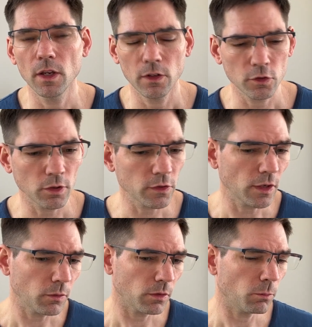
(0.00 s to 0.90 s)
So let's
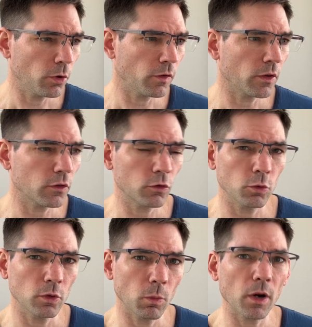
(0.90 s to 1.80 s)
now move on
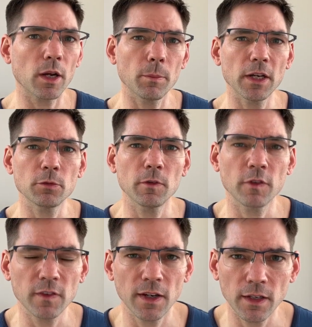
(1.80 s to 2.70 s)
to the worker placement
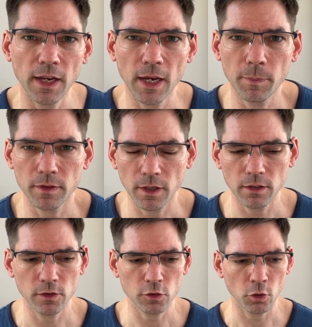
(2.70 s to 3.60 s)
for Tiny Epic
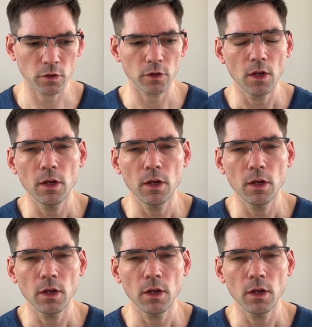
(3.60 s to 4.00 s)
Dinosaurs.